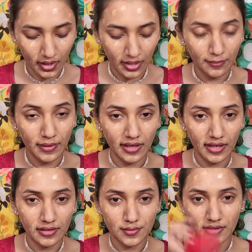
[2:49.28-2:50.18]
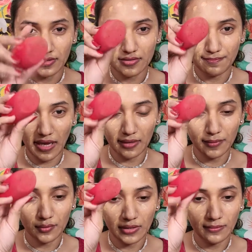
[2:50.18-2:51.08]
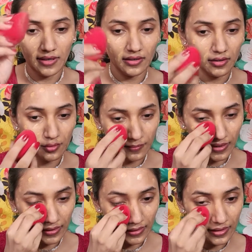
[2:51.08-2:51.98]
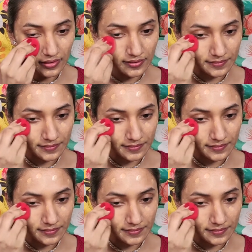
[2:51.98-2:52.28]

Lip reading: I'll be again using this PAC Beauty Blender to blend it.